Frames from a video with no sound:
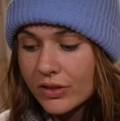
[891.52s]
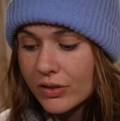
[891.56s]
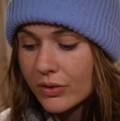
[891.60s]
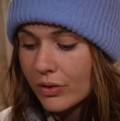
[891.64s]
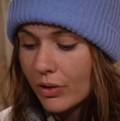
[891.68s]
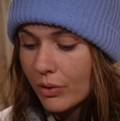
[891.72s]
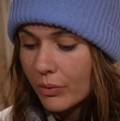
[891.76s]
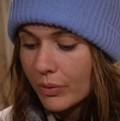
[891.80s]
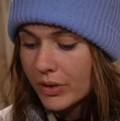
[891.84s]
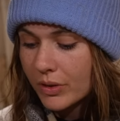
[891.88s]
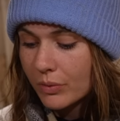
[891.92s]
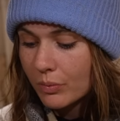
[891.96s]
do
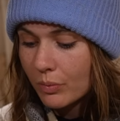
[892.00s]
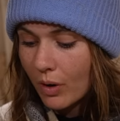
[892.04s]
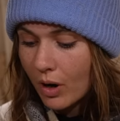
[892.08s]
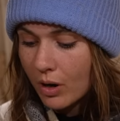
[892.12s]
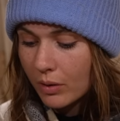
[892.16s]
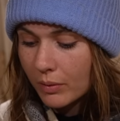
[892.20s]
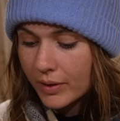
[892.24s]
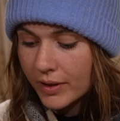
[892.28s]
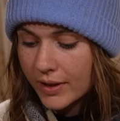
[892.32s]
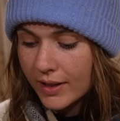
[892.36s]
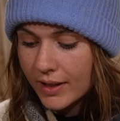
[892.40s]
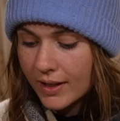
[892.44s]
know what's
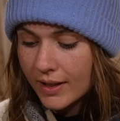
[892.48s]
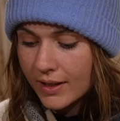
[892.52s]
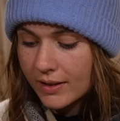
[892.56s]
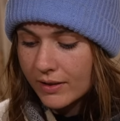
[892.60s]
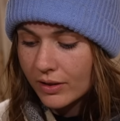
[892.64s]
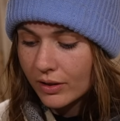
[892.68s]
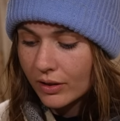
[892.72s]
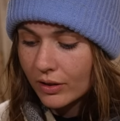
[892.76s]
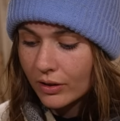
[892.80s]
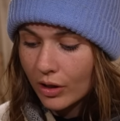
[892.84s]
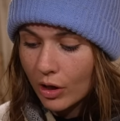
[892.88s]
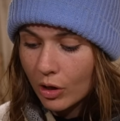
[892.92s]
wrong with it.
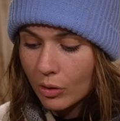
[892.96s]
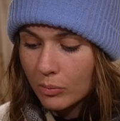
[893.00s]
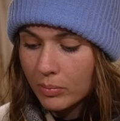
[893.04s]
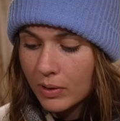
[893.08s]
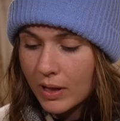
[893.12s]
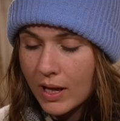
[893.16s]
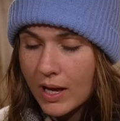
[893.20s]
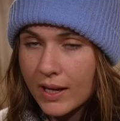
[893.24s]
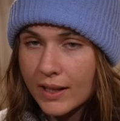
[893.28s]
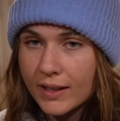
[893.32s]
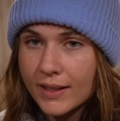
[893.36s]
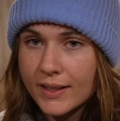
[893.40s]
It's a glow
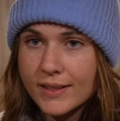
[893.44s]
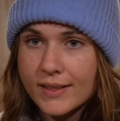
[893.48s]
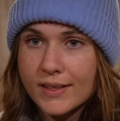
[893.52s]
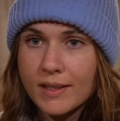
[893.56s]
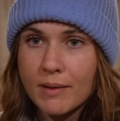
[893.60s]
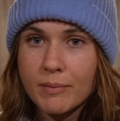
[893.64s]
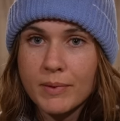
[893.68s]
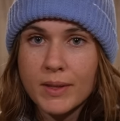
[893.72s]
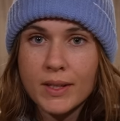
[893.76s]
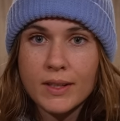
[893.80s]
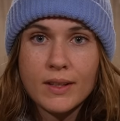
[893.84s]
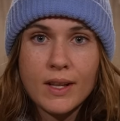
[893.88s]
plug. It's
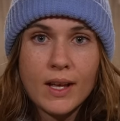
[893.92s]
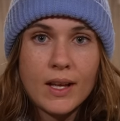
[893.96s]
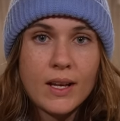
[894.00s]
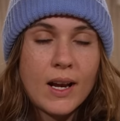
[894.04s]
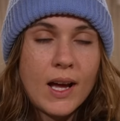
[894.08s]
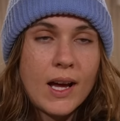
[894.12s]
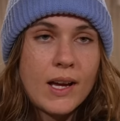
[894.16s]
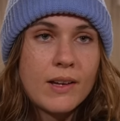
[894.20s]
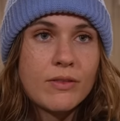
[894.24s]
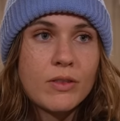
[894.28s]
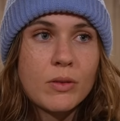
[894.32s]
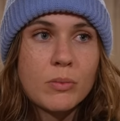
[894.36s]
something that
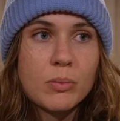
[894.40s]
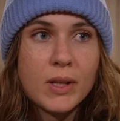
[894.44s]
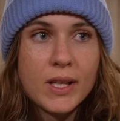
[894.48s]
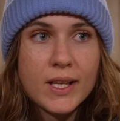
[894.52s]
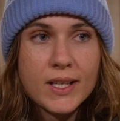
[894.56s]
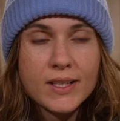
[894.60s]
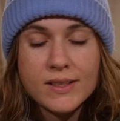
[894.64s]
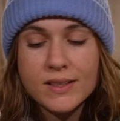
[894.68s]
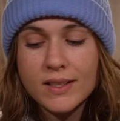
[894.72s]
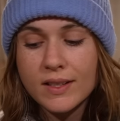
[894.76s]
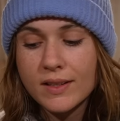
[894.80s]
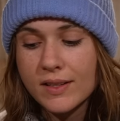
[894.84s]
I've
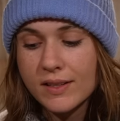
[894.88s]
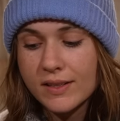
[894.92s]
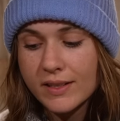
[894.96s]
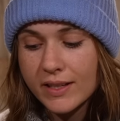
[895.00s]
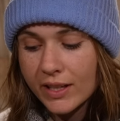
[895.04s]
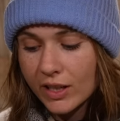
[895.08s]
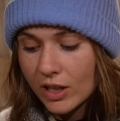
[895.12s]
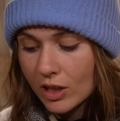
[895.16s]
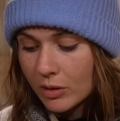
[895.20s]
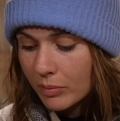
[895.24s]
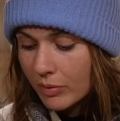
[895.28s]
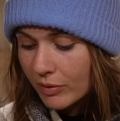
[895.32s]
replaced in this
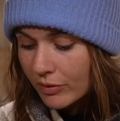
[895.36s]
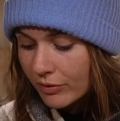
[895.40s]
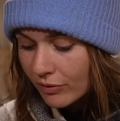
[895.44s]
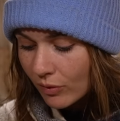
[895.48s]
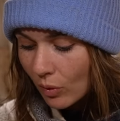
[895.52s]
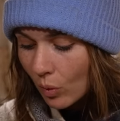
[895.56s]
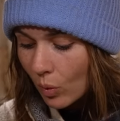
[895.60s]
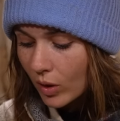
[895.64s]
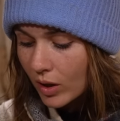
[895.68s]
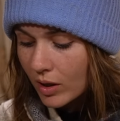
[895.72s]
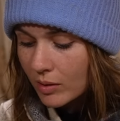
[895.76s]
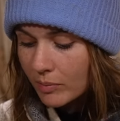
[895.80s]
heater
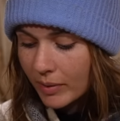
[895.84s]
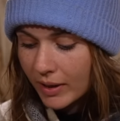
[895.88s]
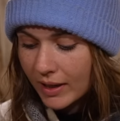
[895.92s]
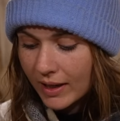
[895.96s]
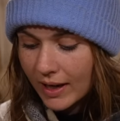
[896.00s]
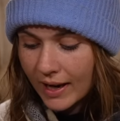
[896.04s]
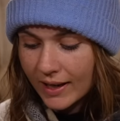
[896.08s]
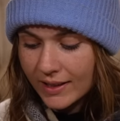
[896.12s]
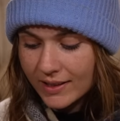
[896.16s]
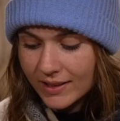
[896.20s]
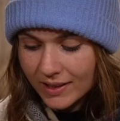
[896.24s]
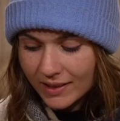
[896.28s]
before, but
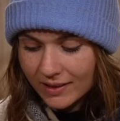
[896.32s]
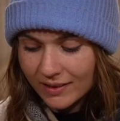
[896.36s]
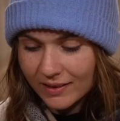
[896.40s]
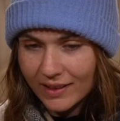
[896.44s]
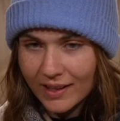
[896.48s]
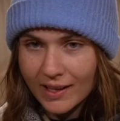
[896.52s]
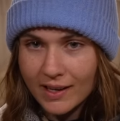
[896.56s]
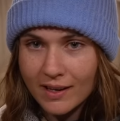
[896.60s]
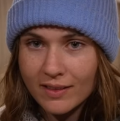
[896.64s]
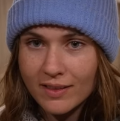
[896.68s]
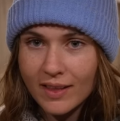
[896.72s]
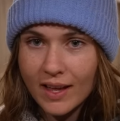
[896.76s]
I didn't
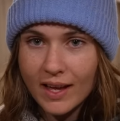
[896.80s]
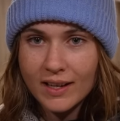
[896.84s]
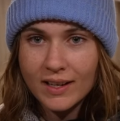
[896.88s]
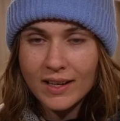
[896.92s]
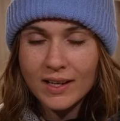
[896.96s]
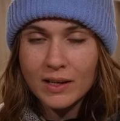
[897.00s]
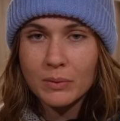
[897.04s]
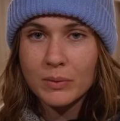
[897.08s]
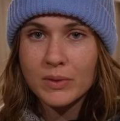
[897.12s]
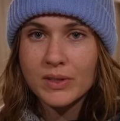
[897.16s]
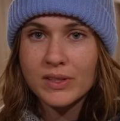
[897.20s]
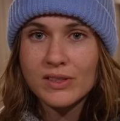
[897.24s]
think that
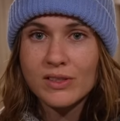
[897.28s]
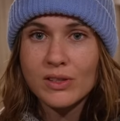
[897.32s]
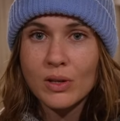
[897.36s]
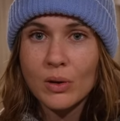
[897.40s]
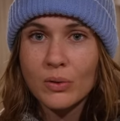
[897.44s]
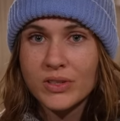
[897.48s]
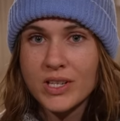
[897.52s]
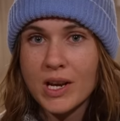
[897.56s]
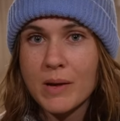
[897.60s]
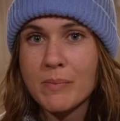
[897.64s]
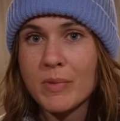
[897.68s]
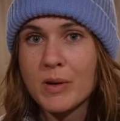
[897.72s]
it was
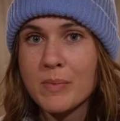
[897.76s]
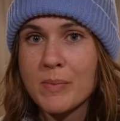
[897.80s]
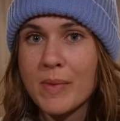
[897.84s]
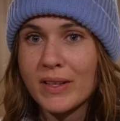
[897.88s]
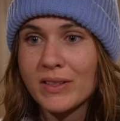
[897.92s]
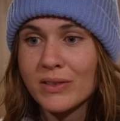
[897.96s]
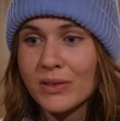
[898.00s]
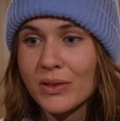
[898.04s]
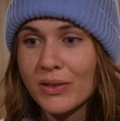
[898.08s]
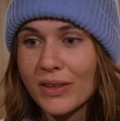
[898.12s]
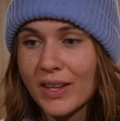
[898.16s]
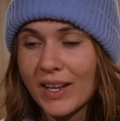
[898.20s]
so
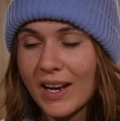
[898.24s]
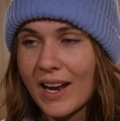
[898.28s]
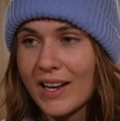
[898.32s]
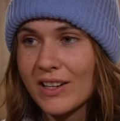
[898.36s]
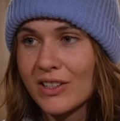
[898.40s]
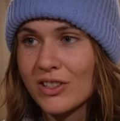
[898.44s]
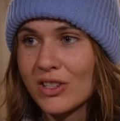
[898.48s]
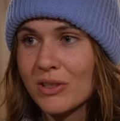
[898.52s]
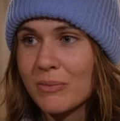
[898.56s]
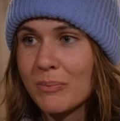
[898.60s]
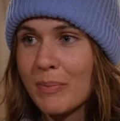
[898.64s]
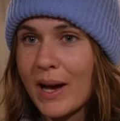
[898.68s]
temperamental that I
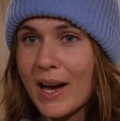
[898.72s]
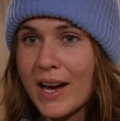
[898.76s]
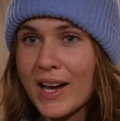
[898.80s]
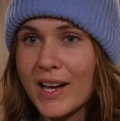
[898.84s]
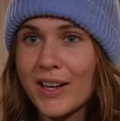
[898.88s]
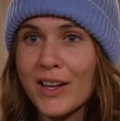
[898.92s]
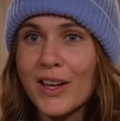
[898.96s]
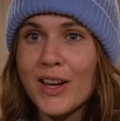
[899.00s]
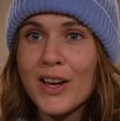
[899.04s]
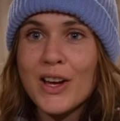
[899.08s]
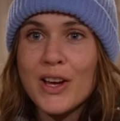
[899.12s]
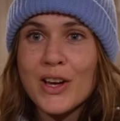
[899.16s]
should
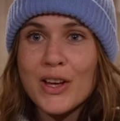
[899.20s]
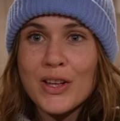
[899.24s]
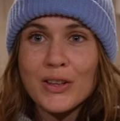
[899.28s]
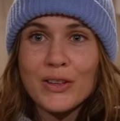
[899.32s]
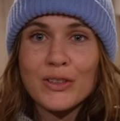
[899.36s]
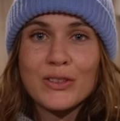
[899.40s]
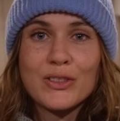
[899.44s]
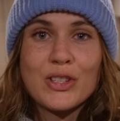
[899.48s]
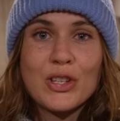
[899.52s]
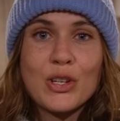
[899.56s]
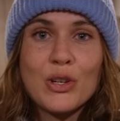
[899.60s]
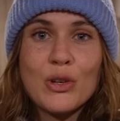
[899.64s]
buy
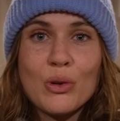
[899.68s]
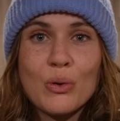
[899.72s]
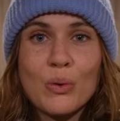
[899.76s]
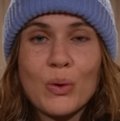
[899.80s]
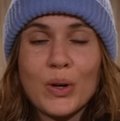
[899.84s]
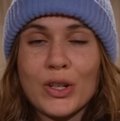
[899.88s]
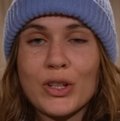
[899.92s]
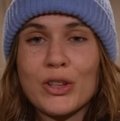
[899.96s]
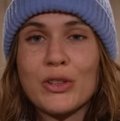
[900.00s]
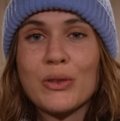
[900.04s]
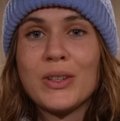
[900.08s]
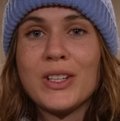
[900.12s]
two
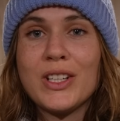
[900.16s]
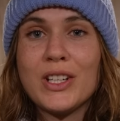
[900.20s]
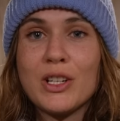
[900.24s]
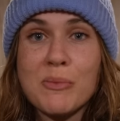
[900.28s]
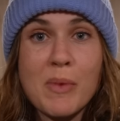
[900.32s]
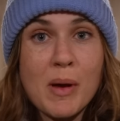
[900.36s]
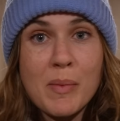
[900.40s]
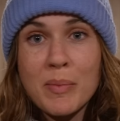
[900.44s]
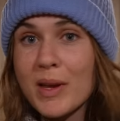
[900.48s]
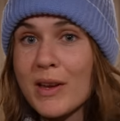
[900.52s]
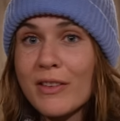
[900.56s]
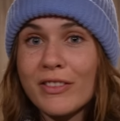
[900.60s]
or three or
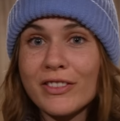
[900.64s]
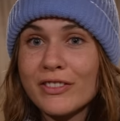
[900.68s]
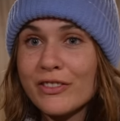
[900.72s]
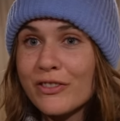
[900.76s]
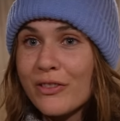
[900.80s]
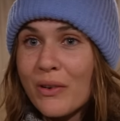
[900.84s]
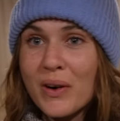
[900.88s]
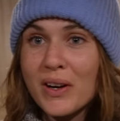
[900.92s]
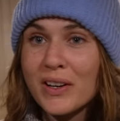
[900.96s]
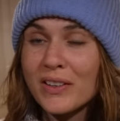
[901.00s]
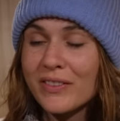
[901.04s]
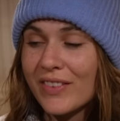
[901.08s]
maybe even
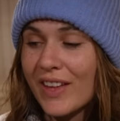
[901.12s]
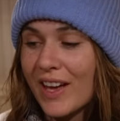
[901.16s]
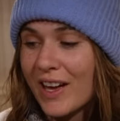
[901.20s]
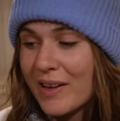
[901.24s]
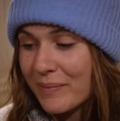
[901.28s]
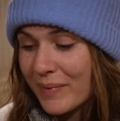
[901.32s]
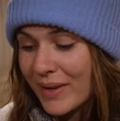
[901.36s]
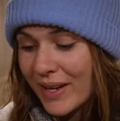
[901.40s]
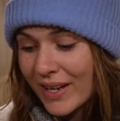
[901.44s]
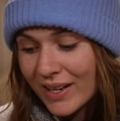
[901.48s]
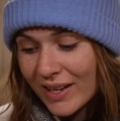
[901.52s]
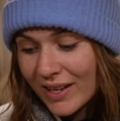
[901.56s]
four of
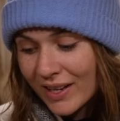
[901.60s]
them